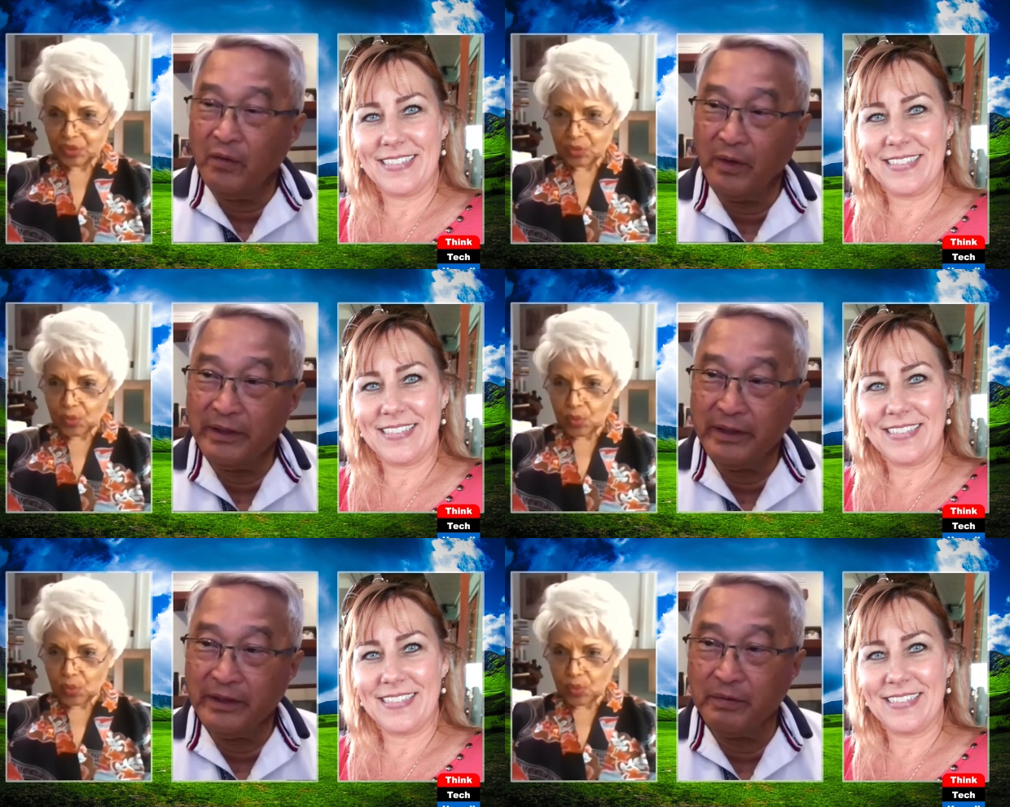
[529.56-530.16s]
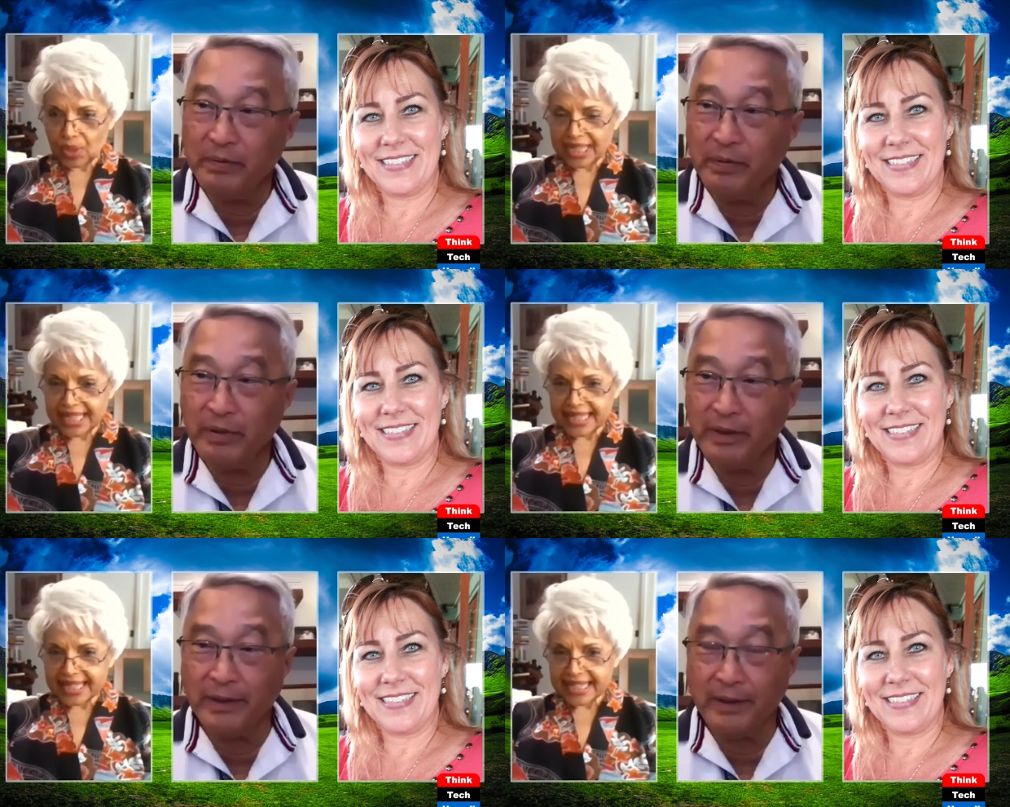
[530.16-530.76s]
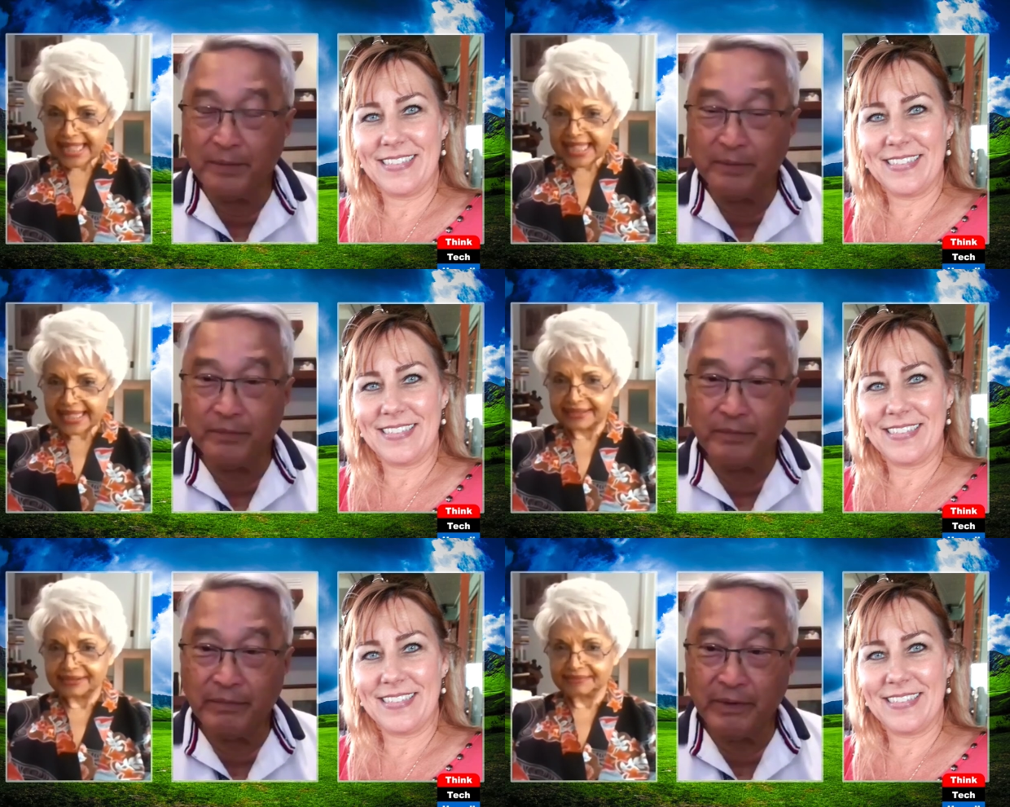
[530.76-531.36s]
Speaker 1: Well, you know,
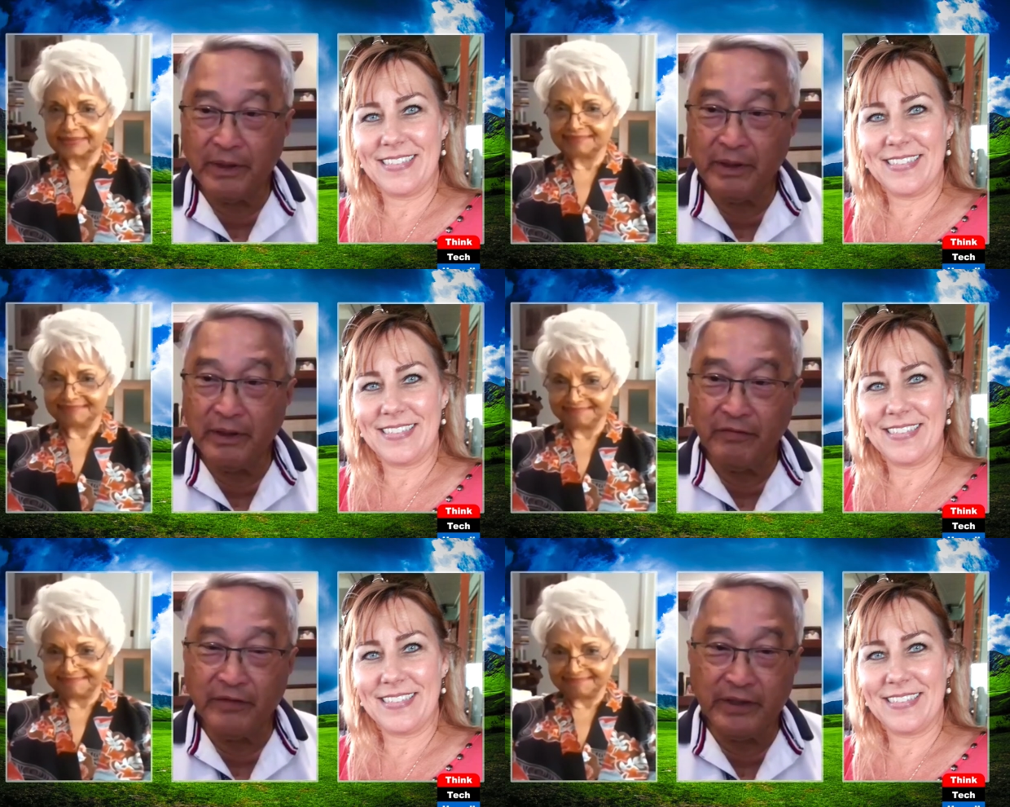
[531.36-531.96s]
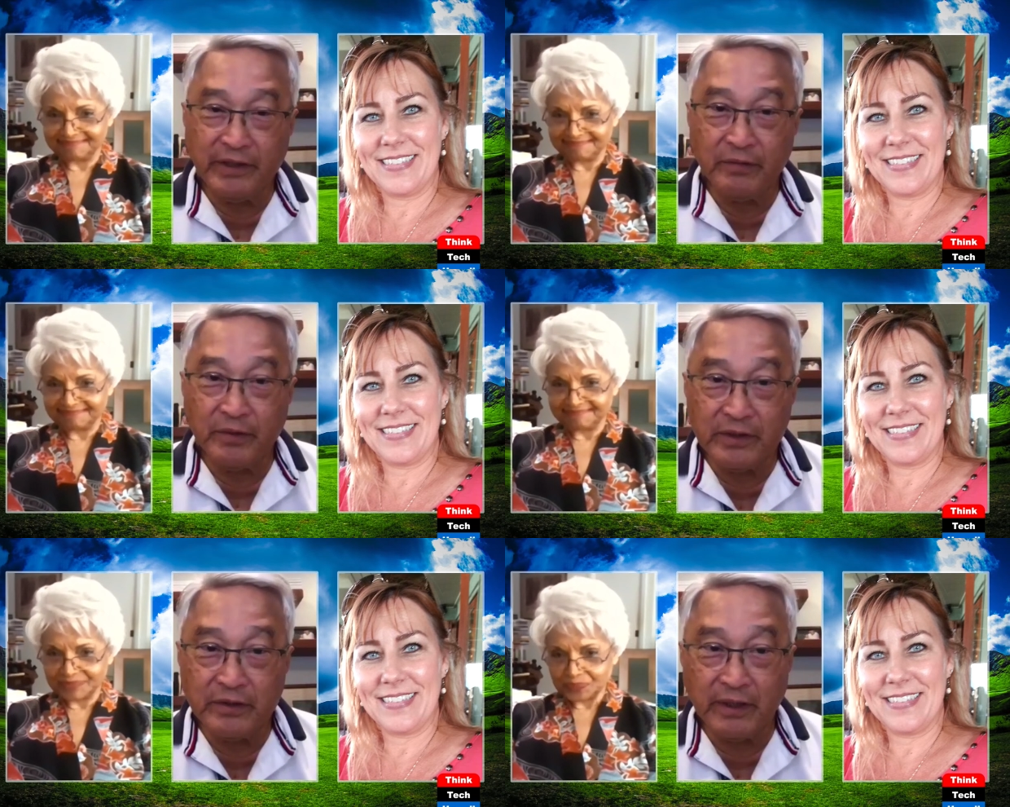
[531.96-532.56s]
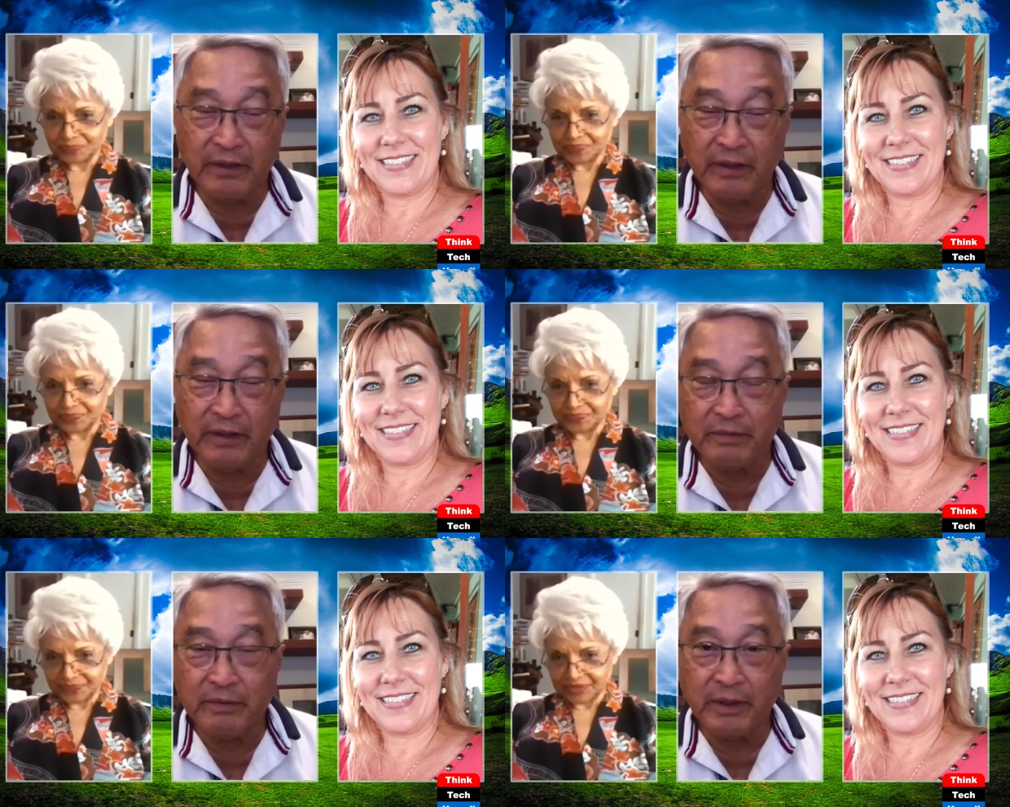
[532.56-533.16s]
every year we try to
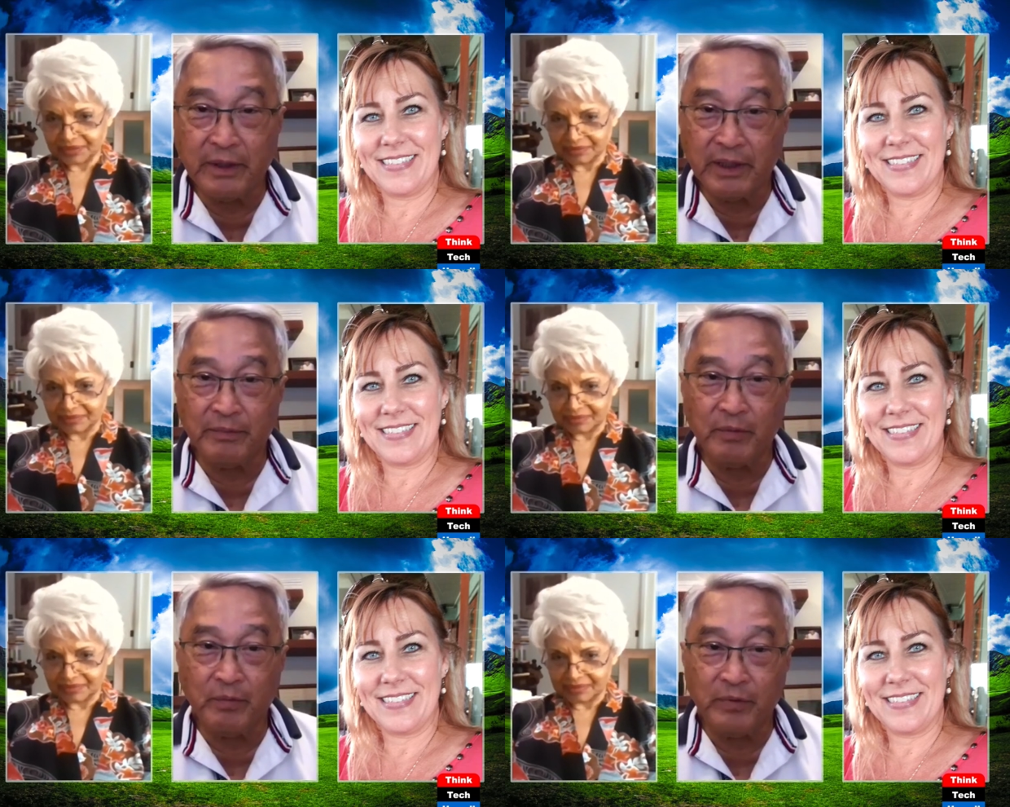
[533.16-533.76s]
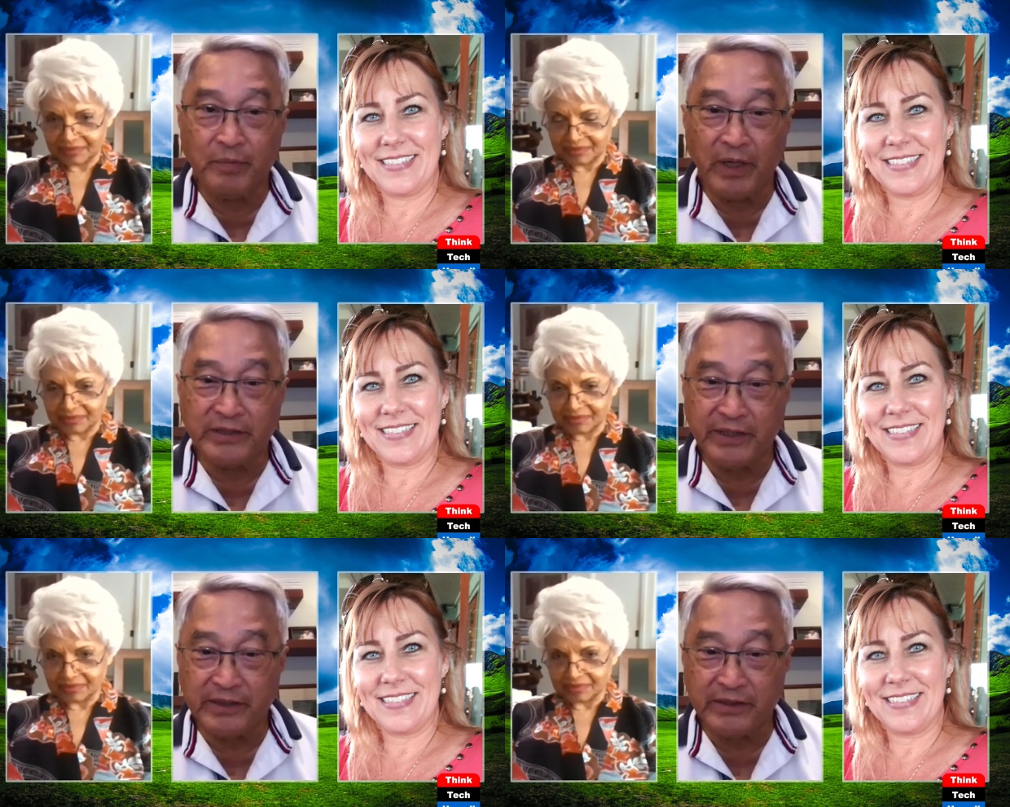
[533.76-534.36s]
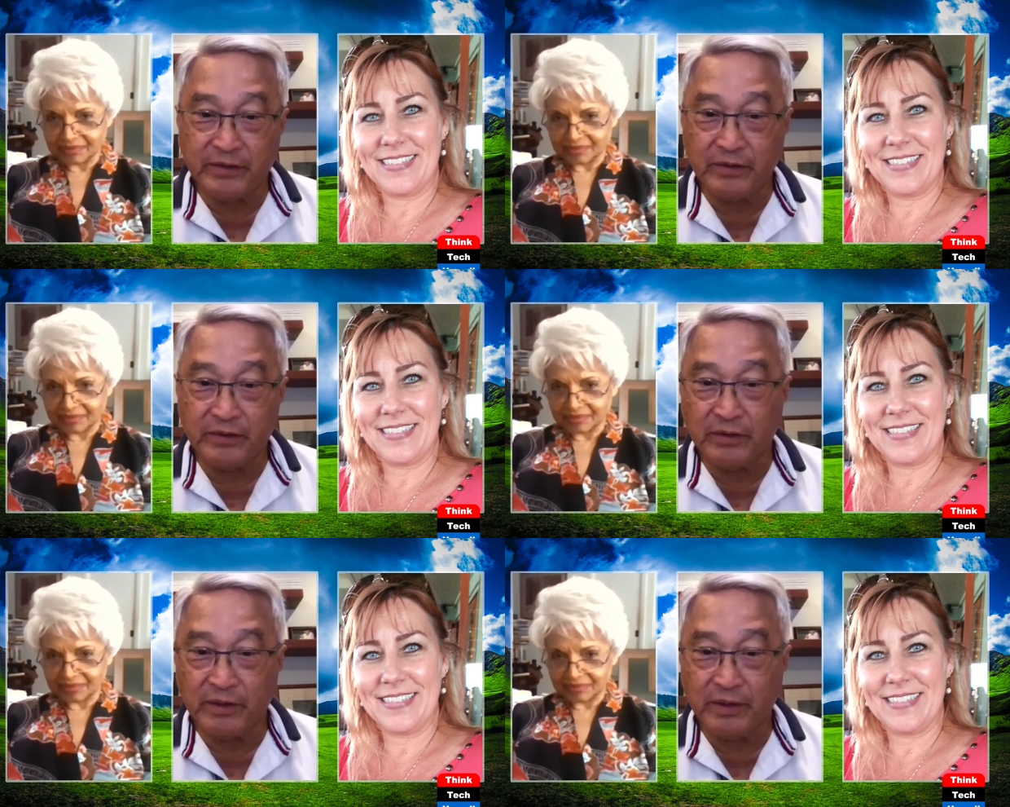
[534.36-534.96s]
come up with projects to
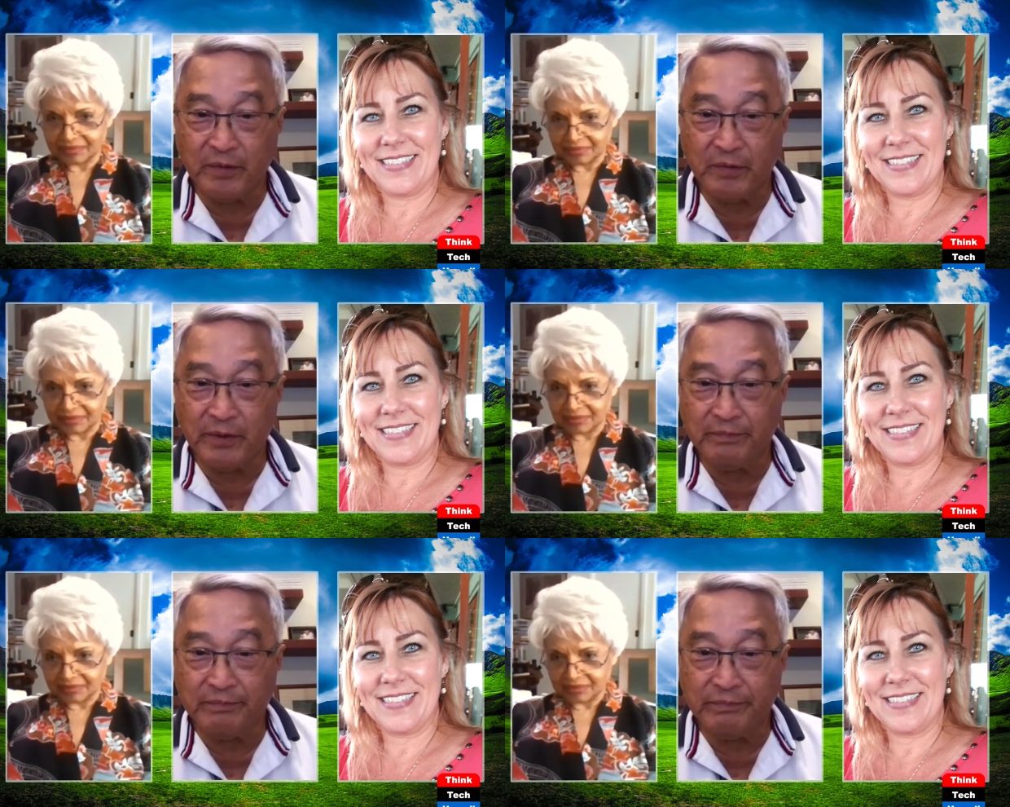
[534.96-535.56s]
do. I mean, we